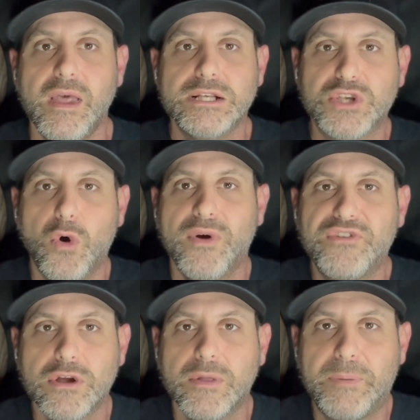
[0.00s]
So if
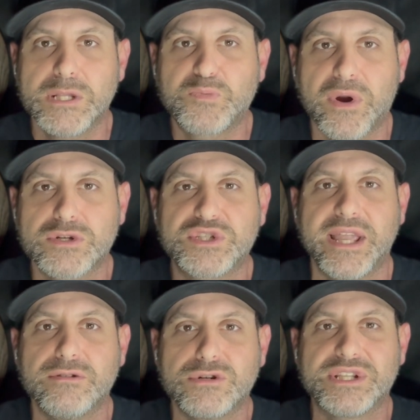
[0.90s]
you're the Pittsburgh
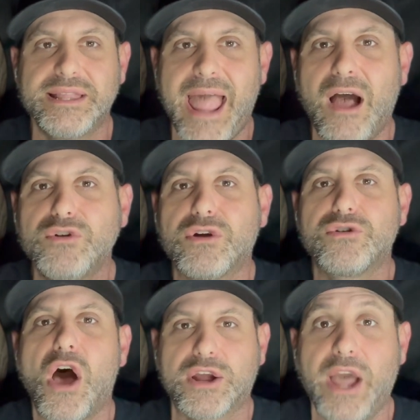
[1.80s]
Steelers and now you're
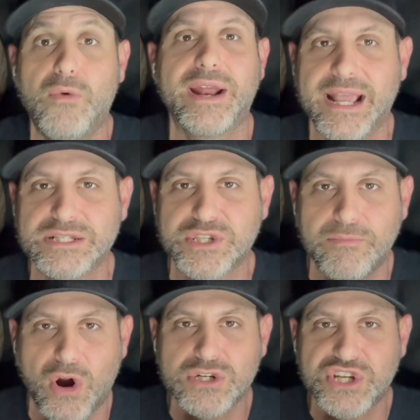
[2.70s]
not going against
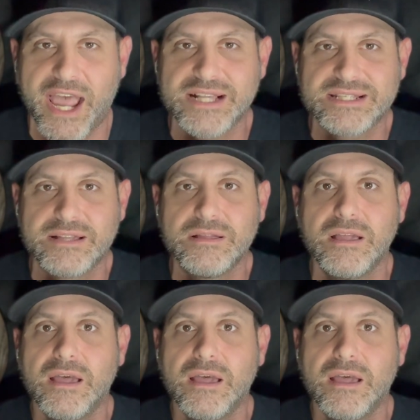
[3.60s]
Lamar Jackson,